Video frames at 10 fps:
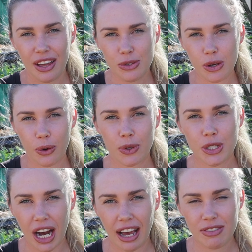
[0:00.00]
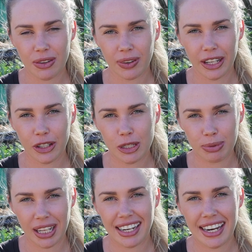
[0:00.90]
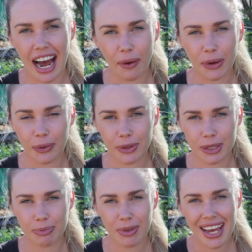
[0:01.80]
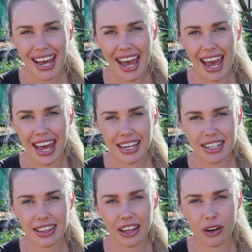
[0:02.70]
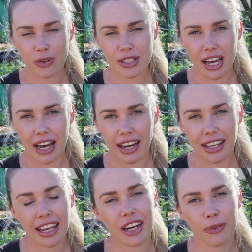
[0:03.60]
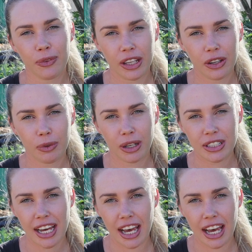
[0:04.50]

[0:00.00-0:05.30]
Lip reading: So chives are really good to plant now in autumn, and those are again a really good one to